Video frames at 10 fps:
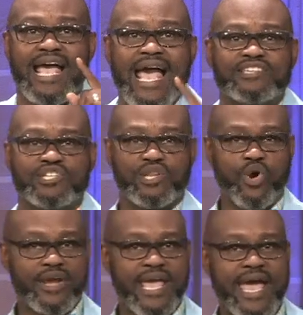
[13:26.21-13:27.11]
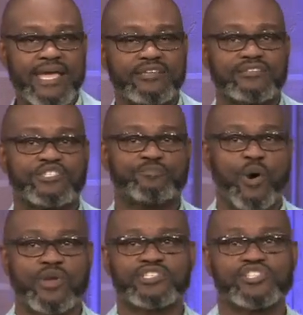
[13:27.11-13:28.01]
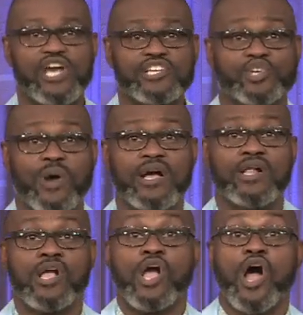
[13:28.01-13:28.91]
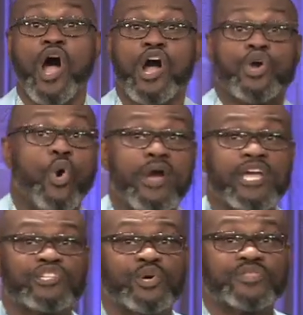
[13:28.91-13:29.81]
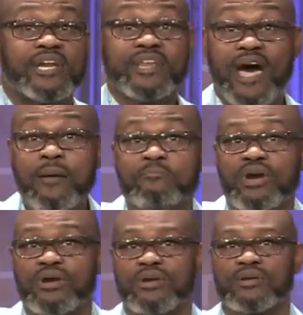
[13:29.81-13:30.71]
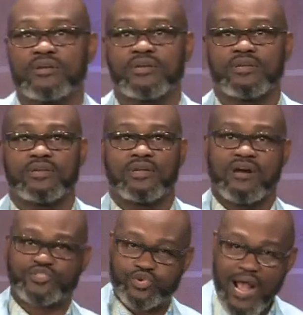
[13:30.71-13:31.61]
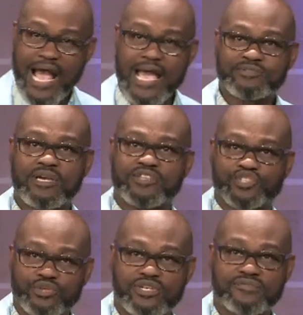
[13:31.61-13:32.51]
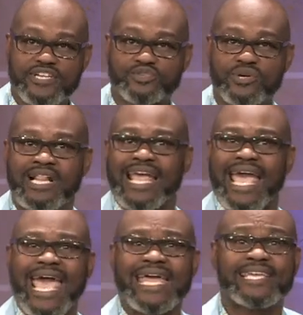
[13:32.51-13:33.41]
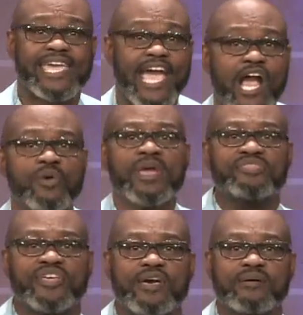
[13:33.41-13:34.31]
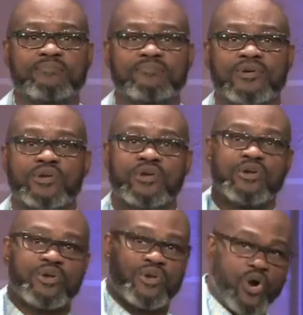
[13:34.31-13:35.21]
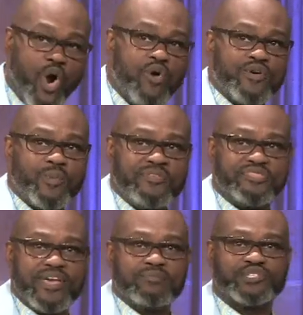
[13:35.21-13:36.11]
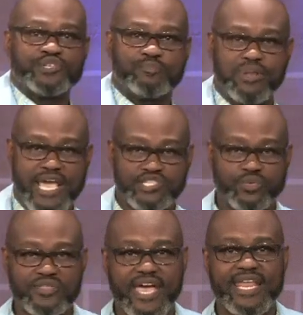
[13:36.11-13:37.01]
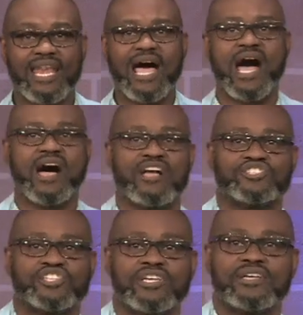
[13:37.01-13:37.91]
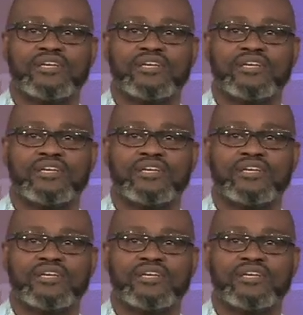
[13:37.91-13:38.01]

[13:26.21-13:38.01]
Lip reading: as the Lord had spoken to Joshua, according to the number of tribes of the children of Israel, and carried them over with them to the place where they lodged,